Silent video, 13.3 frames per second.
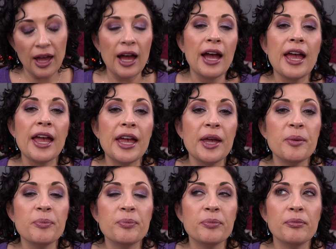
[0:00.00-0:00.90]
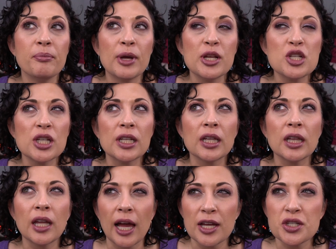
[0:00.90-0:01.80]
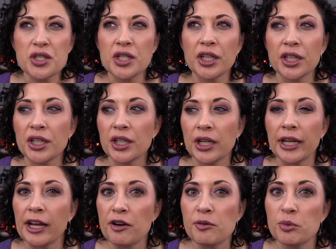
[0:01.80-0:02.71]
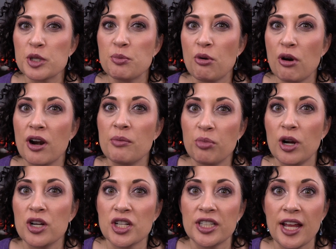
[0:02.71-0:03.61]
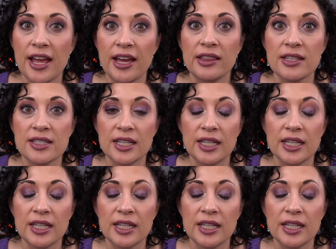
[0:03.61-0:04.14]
I mentioned last year, and I can't remember which pro project I had this